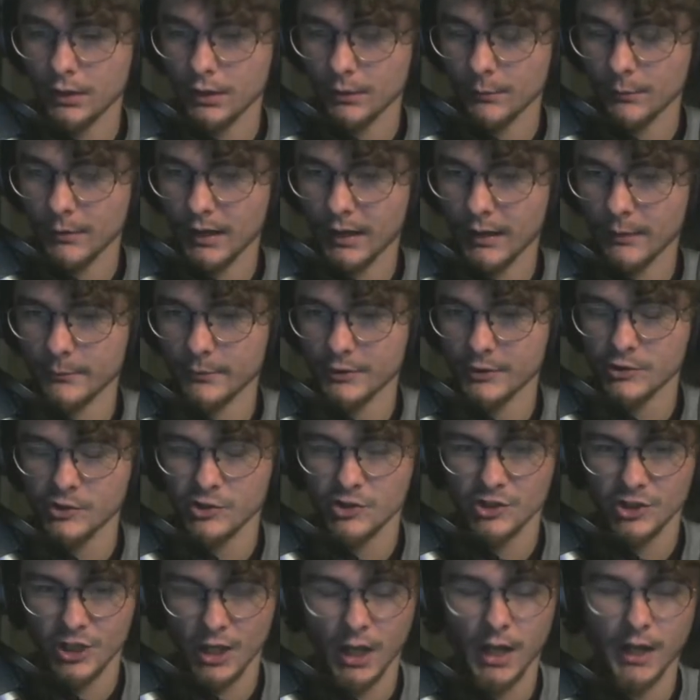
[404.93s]
I'm a
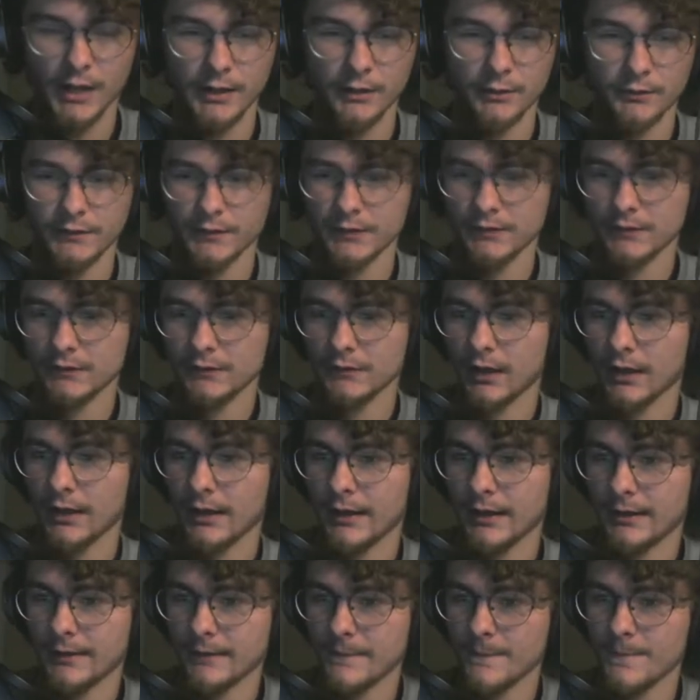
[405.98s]
child
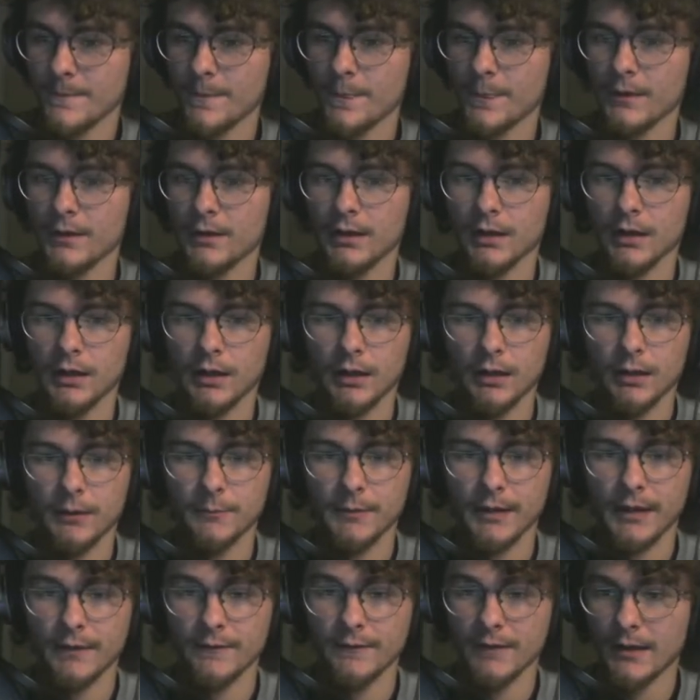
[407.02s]
inside.
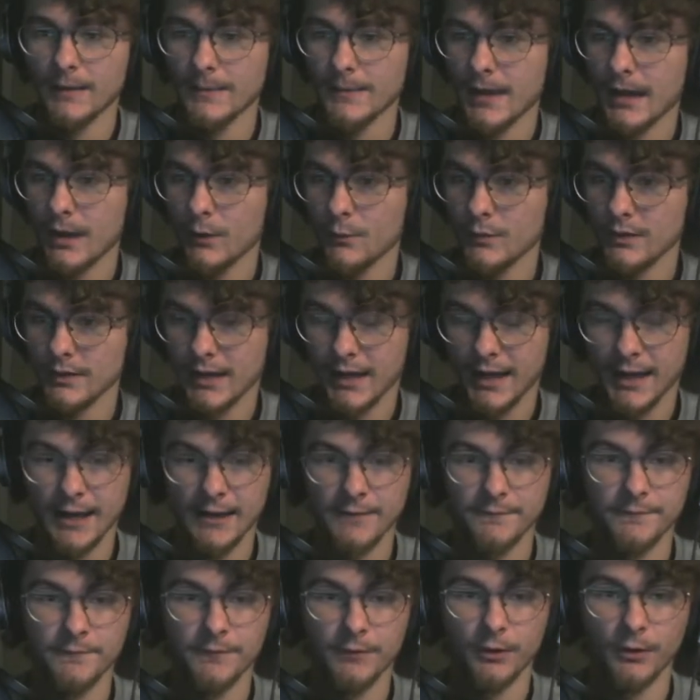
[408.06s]
And now we
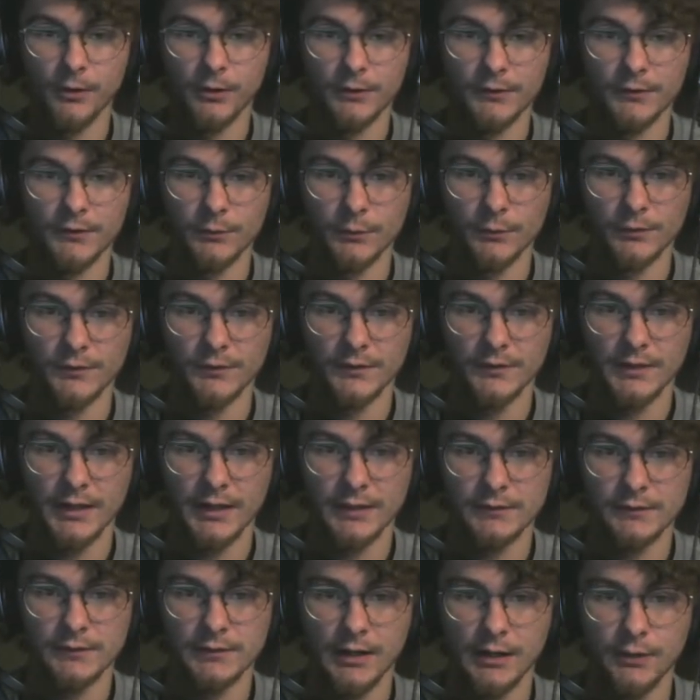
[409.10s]
have our source
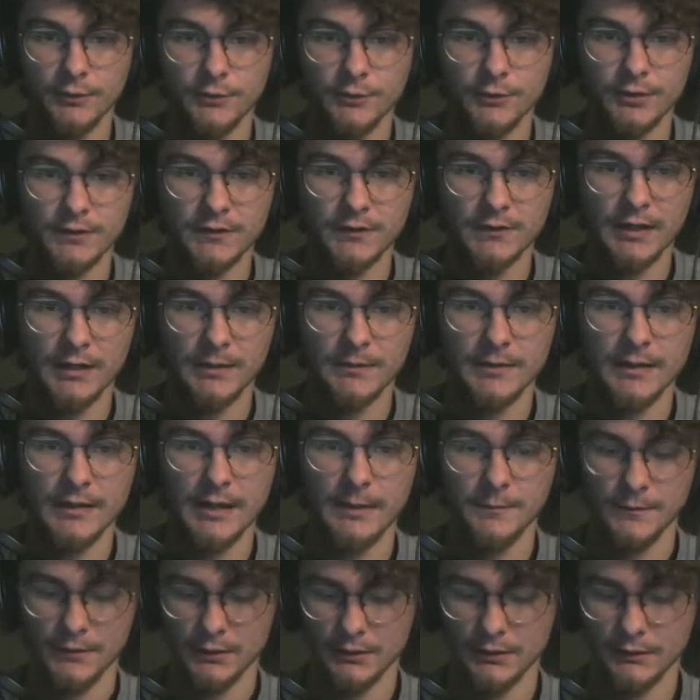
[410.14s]
text. Now you can
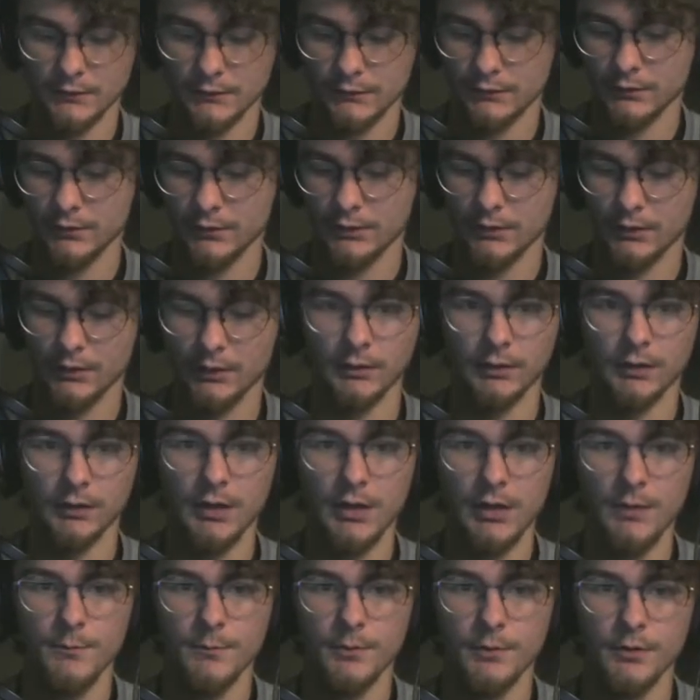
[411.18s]
name this
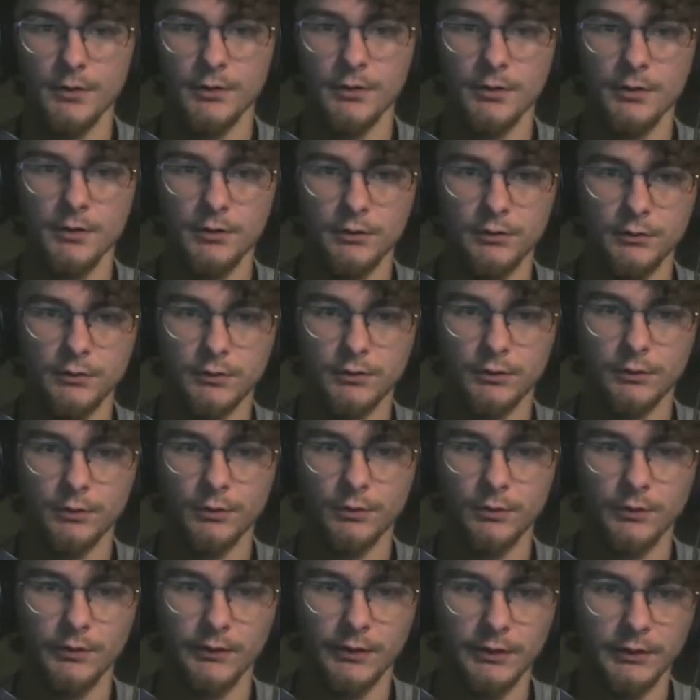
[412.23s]
number,
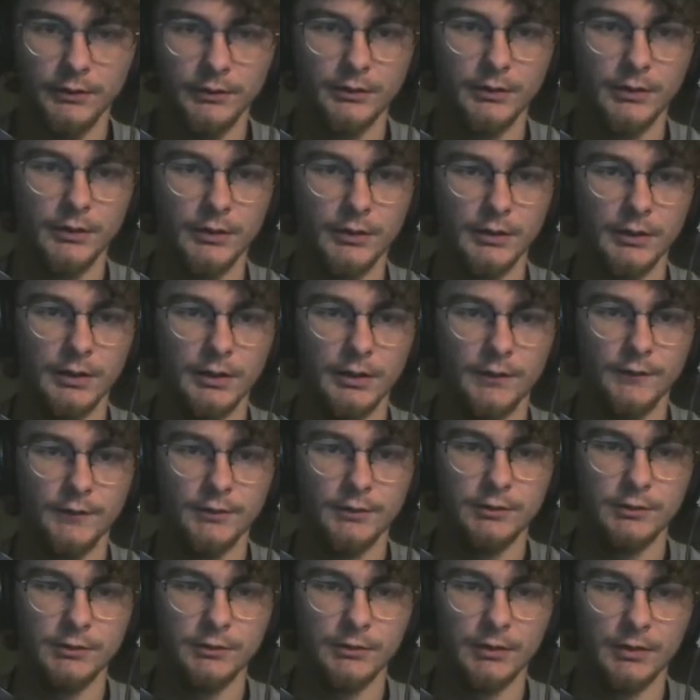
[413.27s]
colon, and
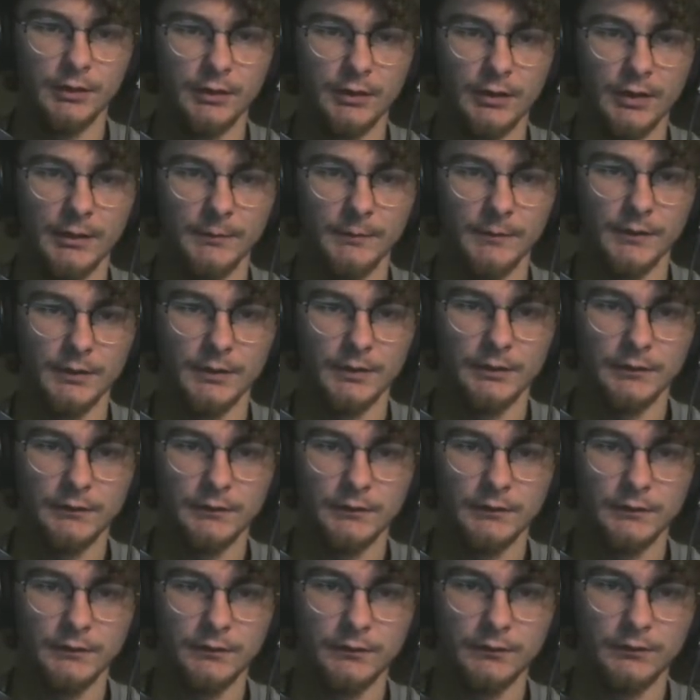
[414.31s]
then you can name
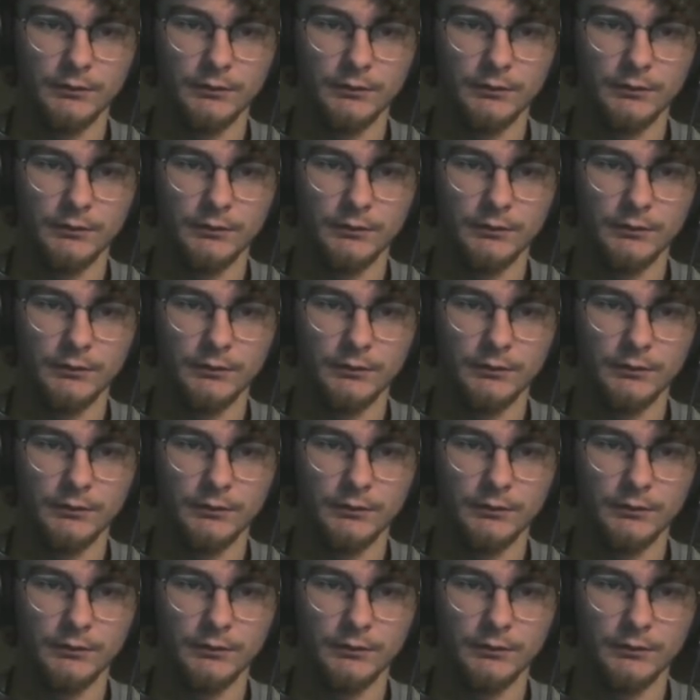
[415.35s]
this